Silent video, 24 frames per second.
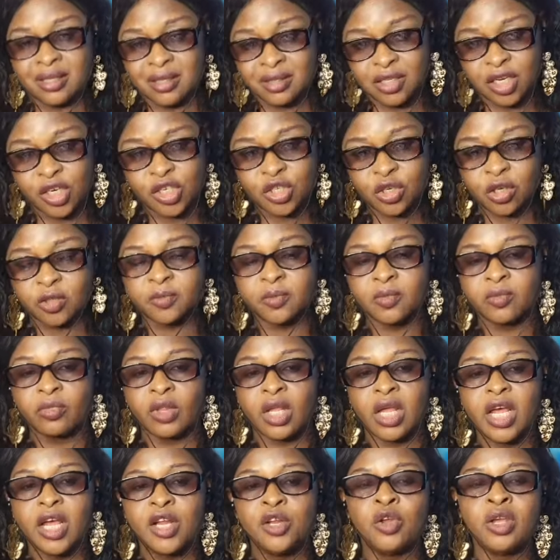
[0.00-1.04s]
the station,
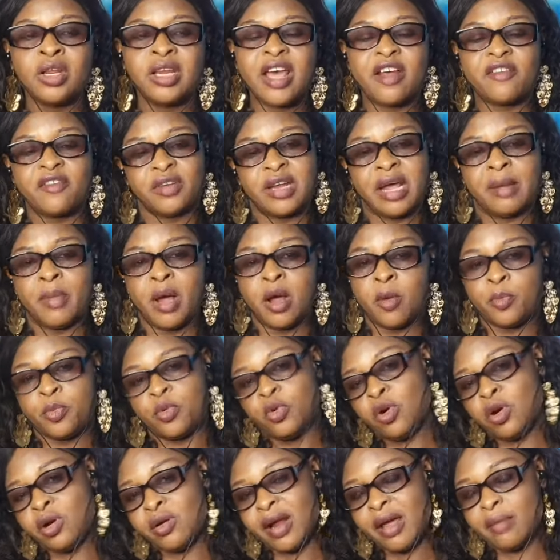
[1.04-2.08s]
knowing everything about
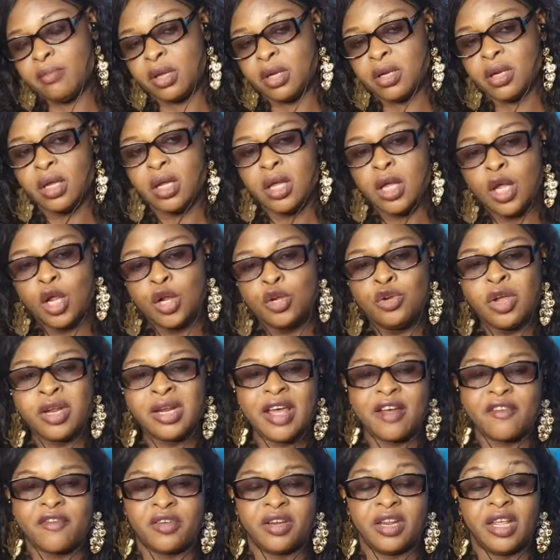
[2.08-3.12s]
programming,
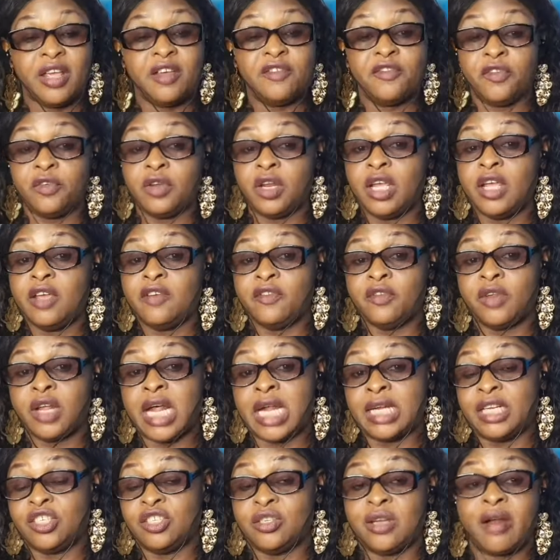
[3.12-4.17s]
knowing everything, even
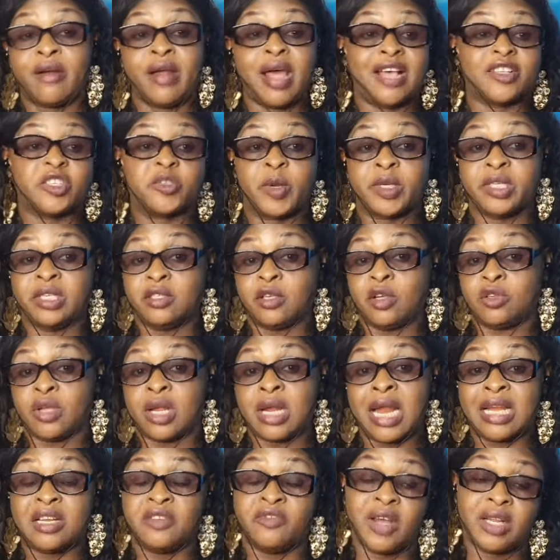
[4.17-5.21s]
an engineering aspect is
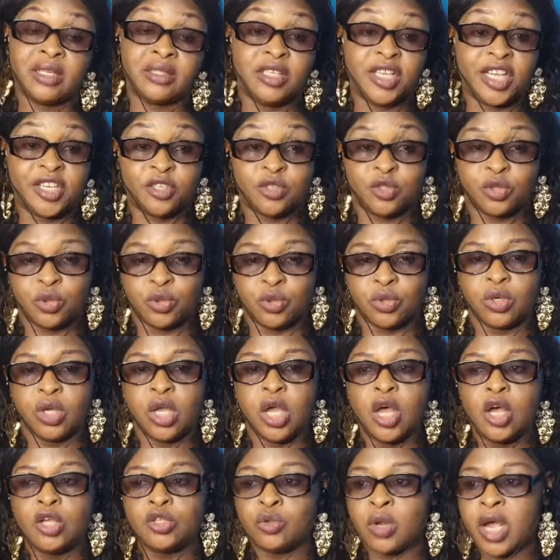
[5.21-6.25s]
also an advantage too.
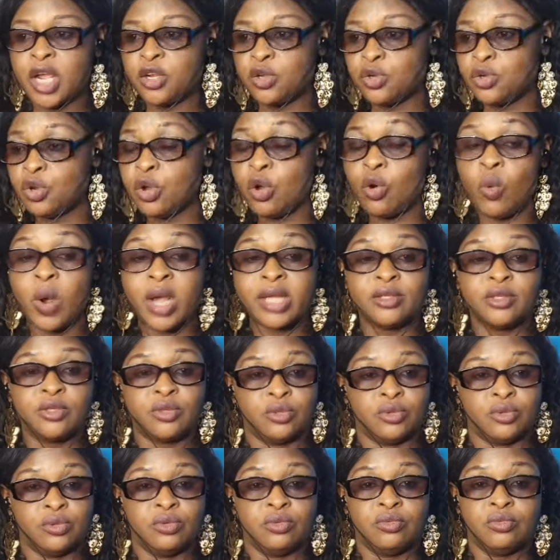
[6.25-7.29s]
So you know when
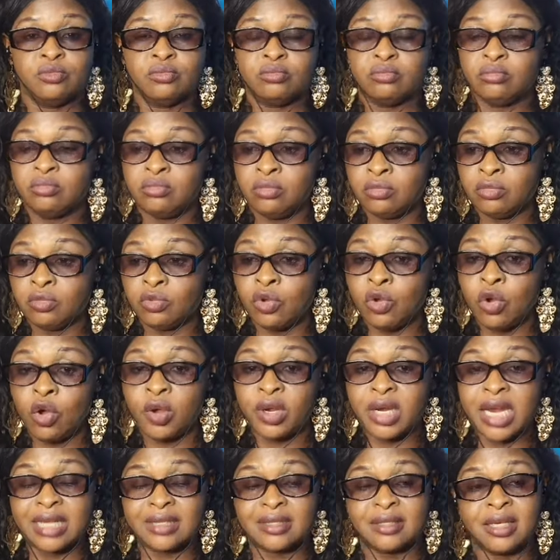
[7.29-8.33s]
to
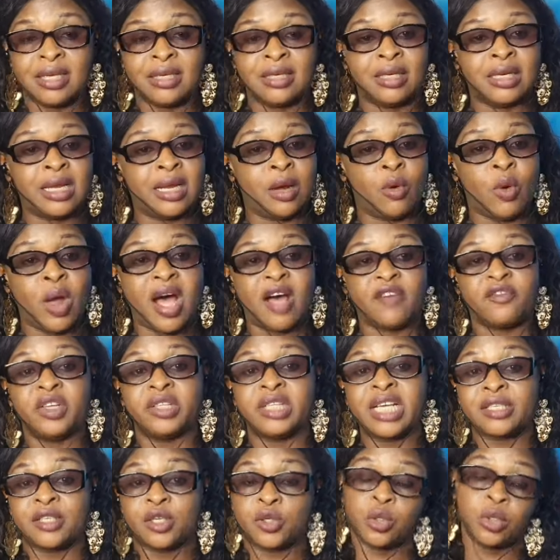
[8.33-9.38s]
go in and say that we're
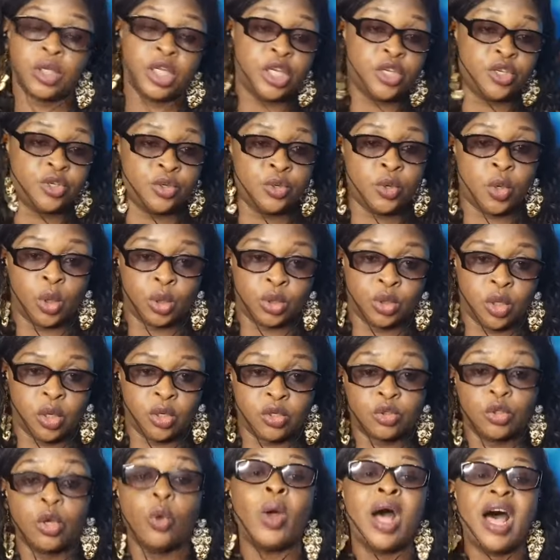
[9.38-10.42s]
having a technical issue or
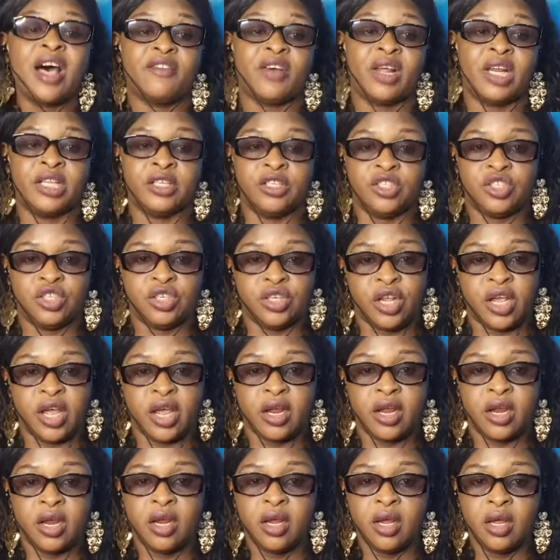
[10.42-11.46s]
not, though we have an
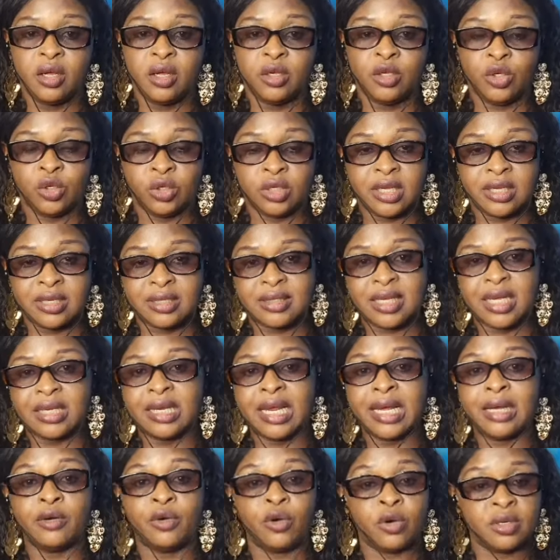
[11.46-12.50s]
engineer. You
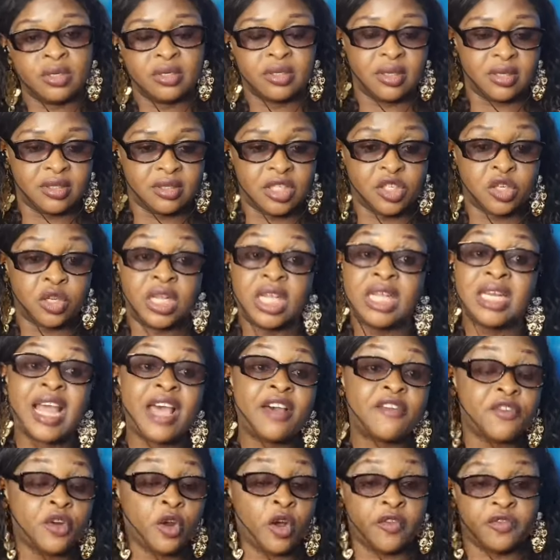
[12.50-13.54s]
understand, that runs the station, in
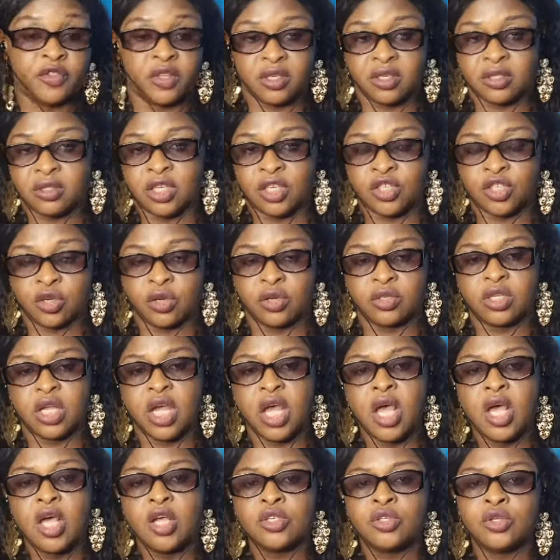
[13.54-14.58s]
every of the stations.
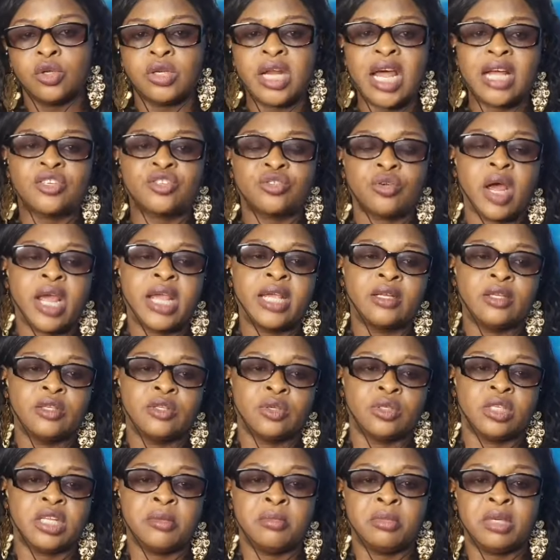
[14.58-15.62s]
So now trying
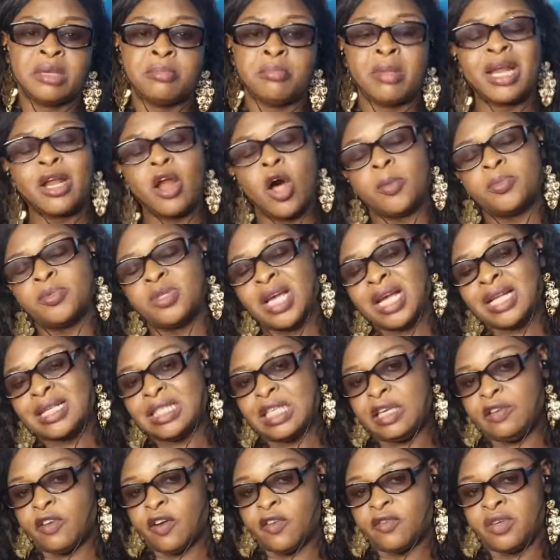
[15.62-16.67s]
to, the main
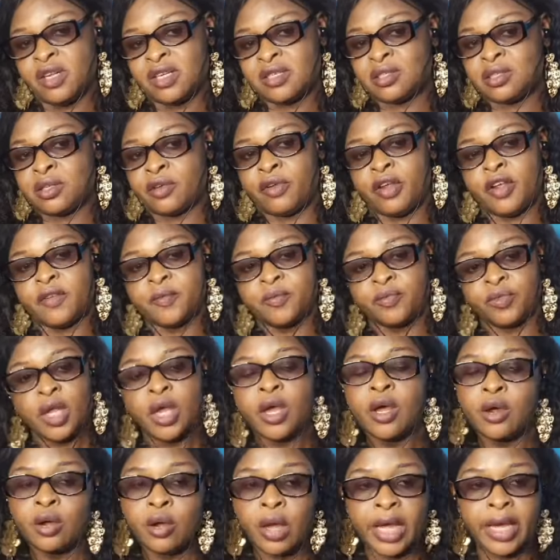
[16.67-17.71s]
objective of these three
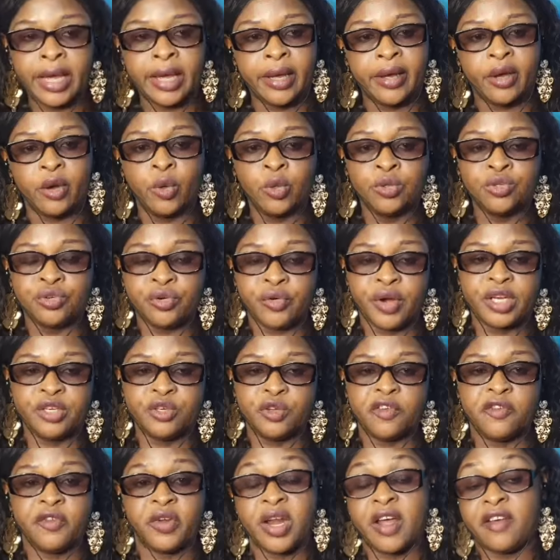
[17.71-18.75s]
owned
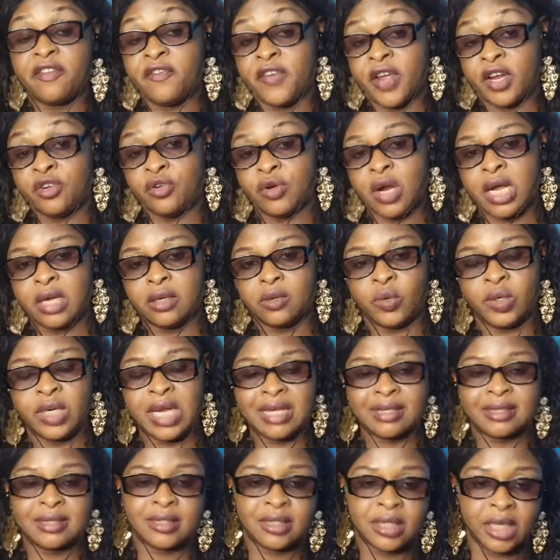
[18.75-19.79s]
radio, whether federal,
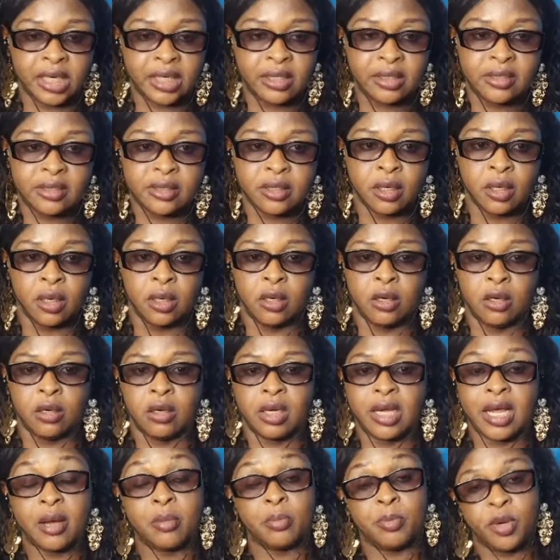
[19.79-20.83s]
whether state,
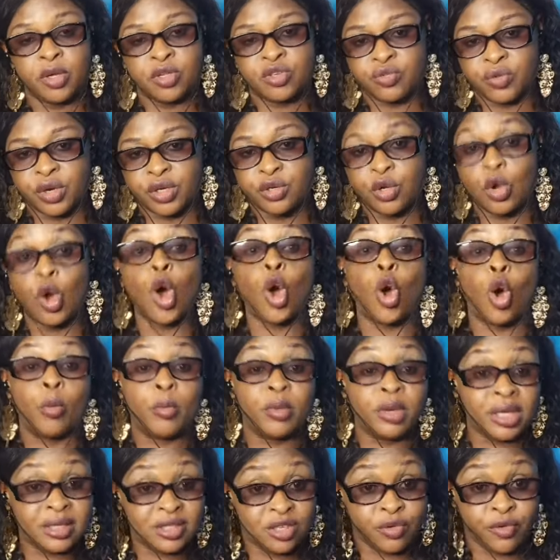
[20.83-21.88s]
or campus radio, or
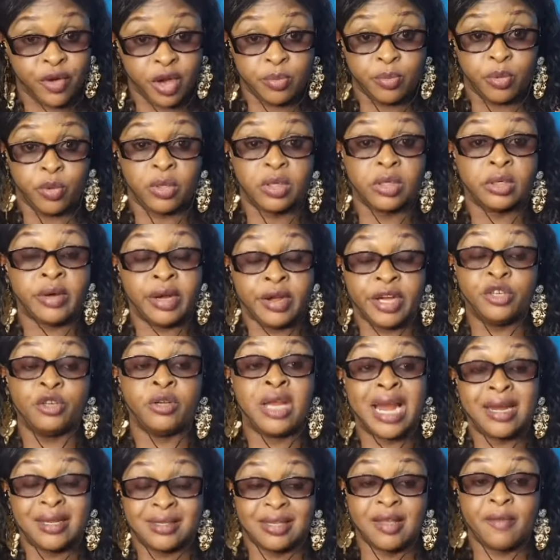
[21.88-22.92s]
community radio,
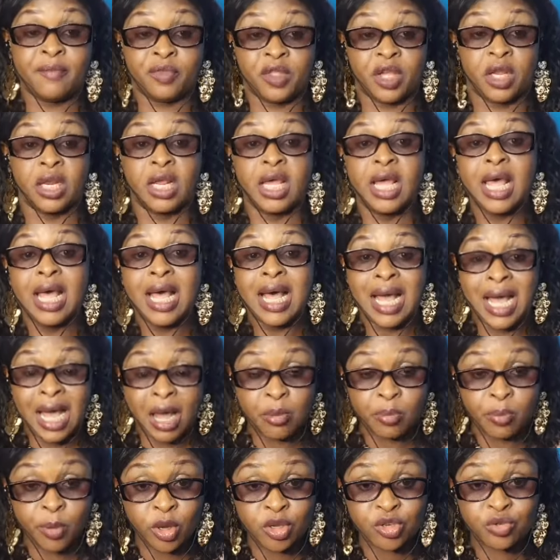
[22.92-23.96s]
that is the same thing.
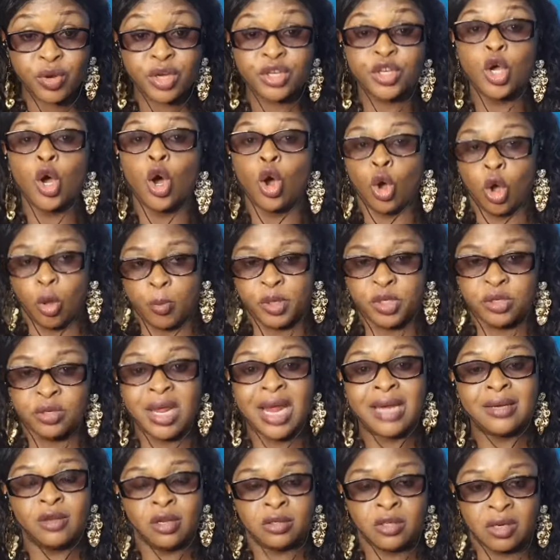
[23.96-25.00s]
Campus radio or community,
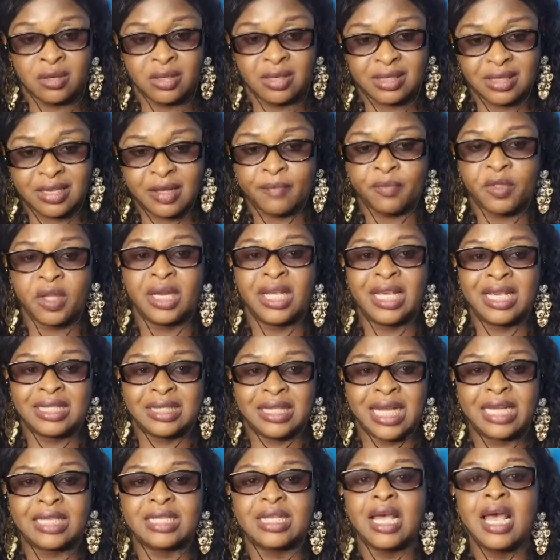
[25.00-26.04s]
that does not the same thing,
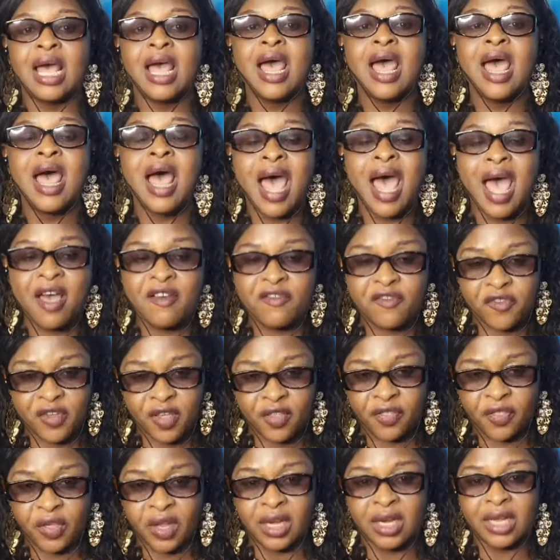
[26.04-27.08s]
is that
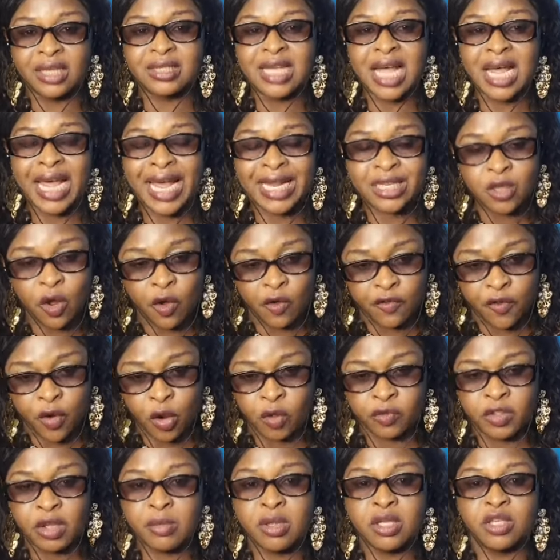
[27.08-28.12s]
everything, the target of
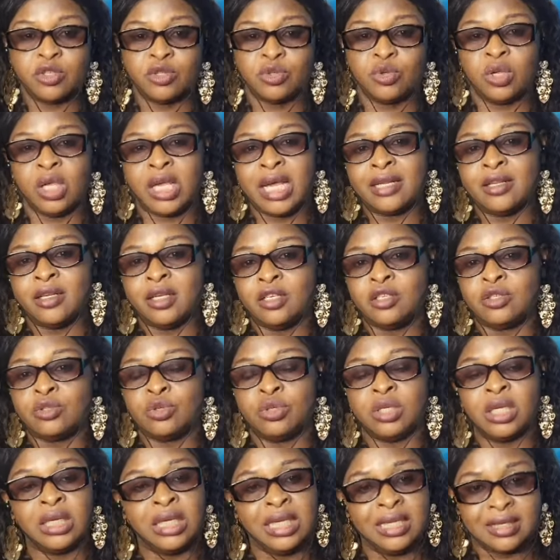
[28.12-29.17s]
all of them is to
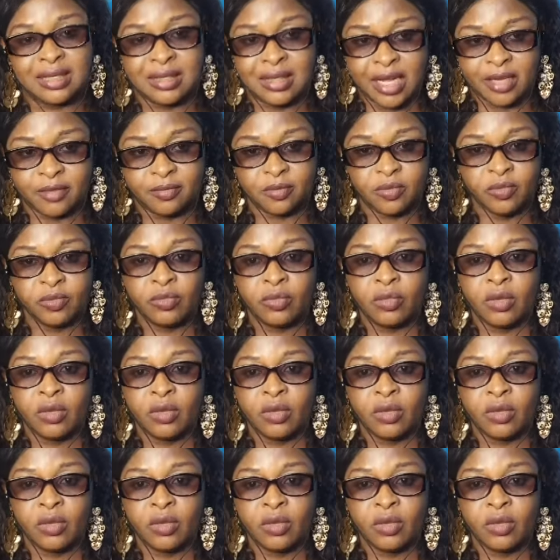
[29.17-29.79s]
the listener.